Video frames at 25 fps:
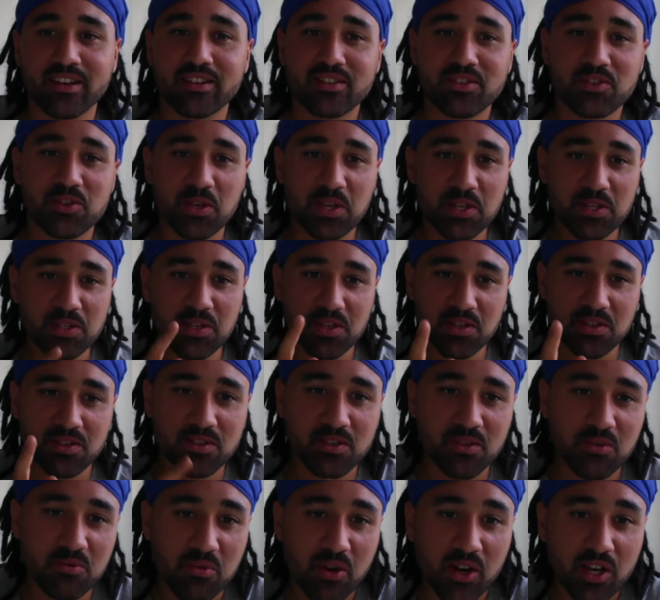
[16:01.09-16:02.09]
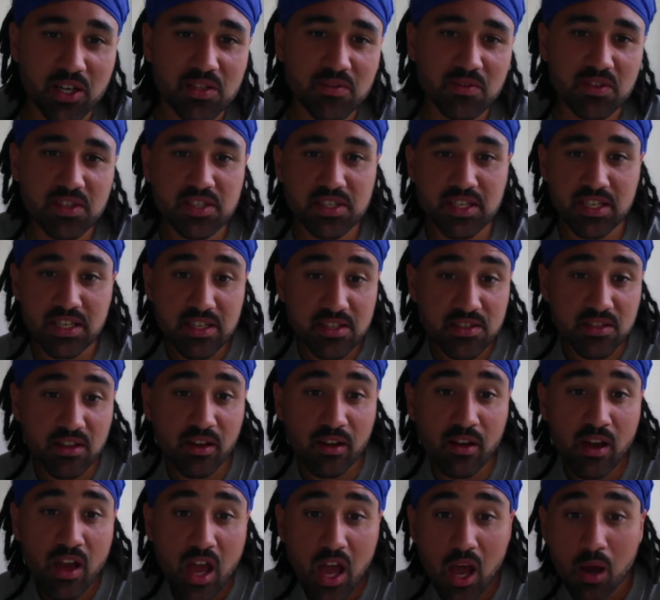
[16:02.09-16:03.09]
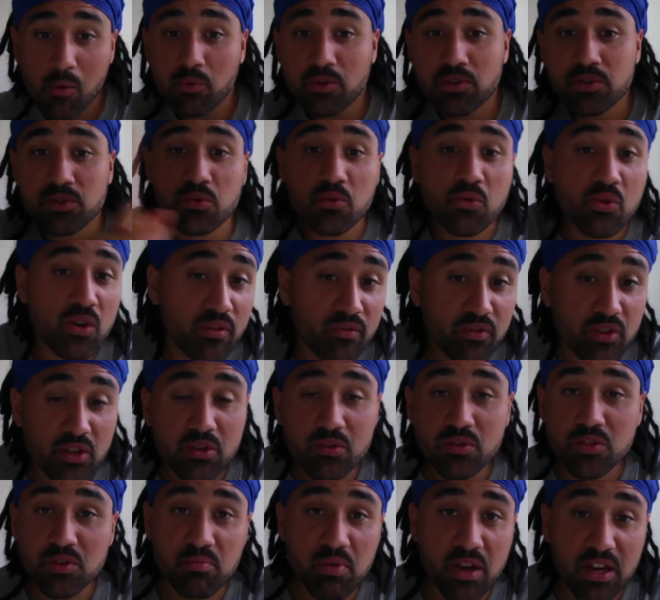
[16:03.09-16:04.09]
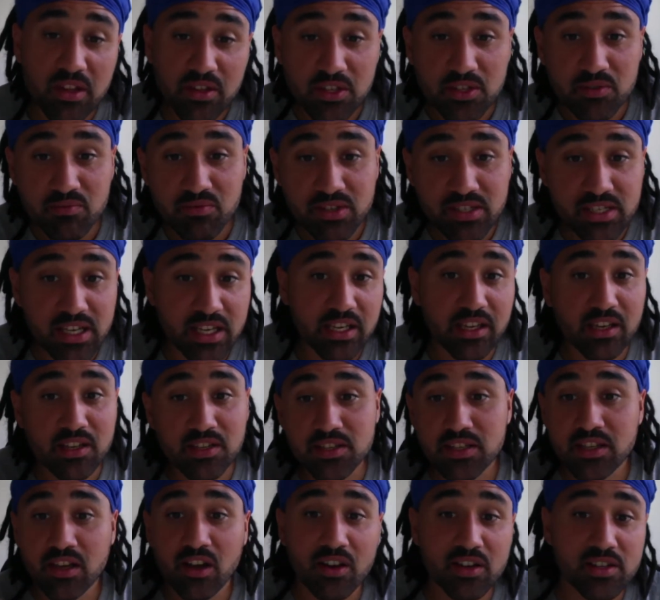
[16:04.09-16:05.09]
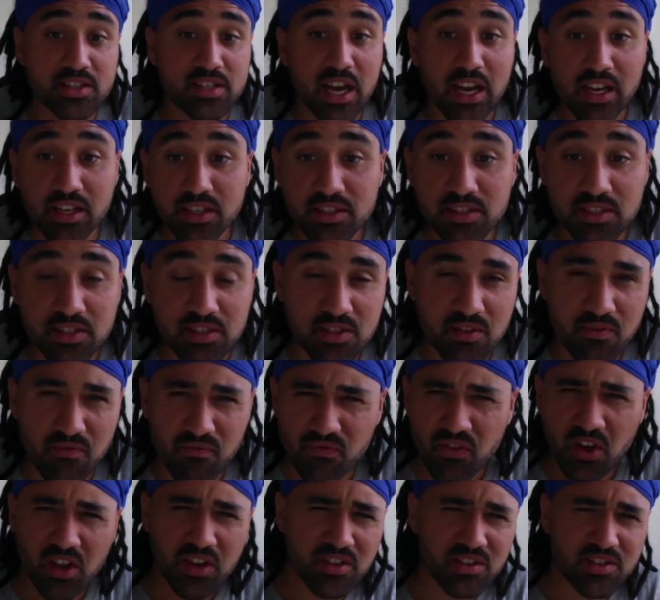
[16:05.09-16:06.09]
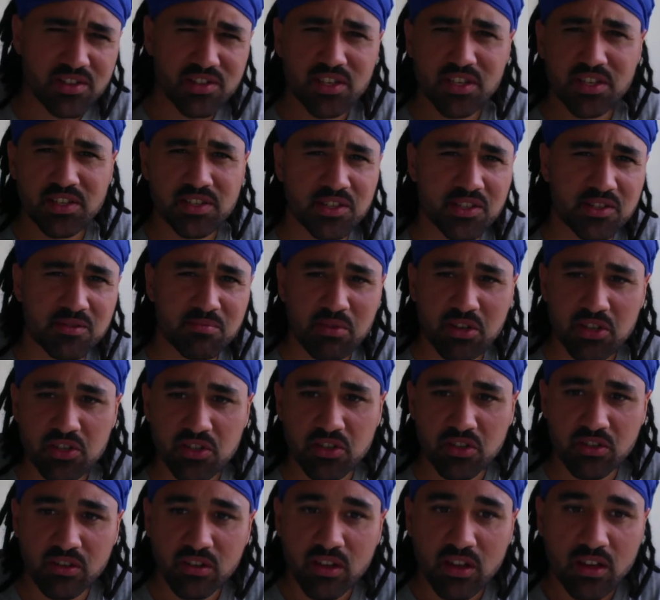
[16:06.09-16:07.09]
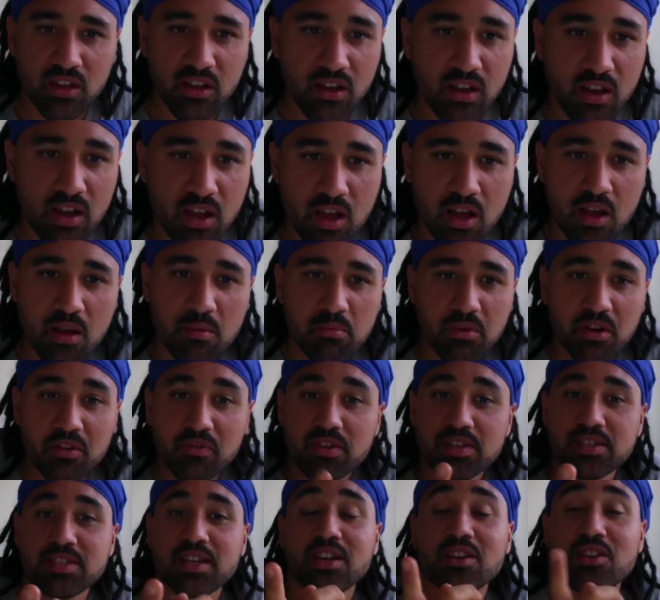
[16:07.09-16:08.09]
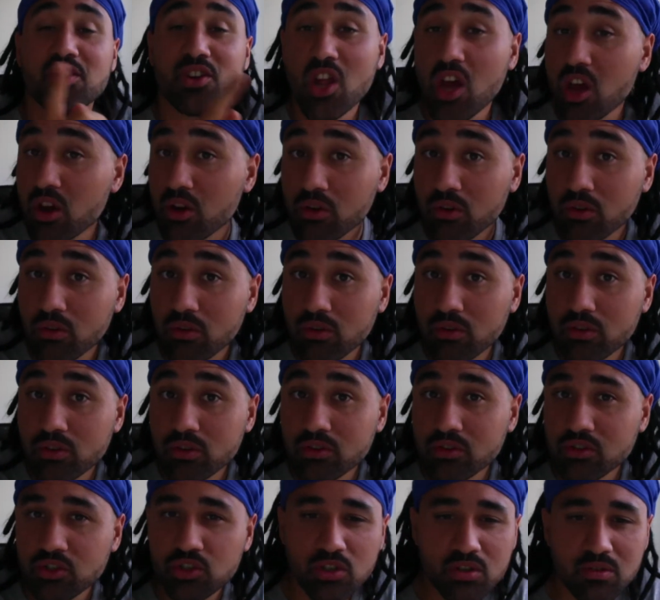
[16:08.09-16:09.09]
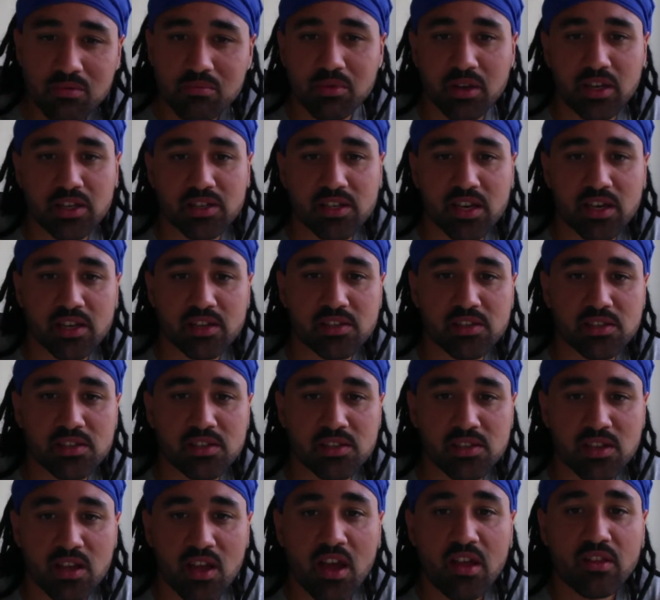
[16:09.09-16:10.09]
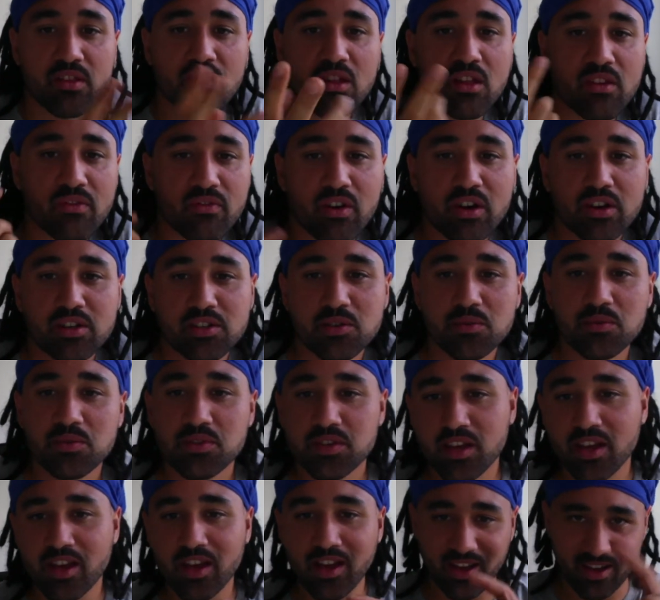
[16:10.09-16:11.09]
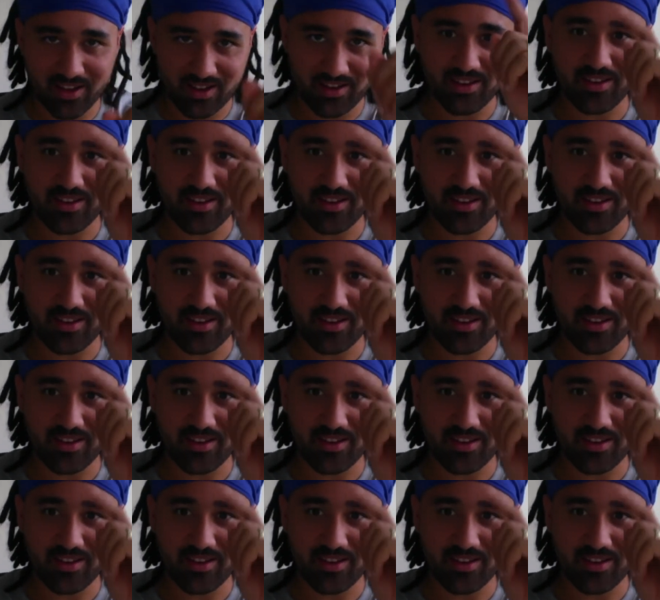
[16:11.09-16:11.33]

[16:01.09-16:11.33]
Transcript: Jesus, who works for Caesar and wants all of you to pay these ridiculously high taxes to fund Caesar's mission. But if he said, no, you shouldn't pay taxes, then the Pharisees would say, ah,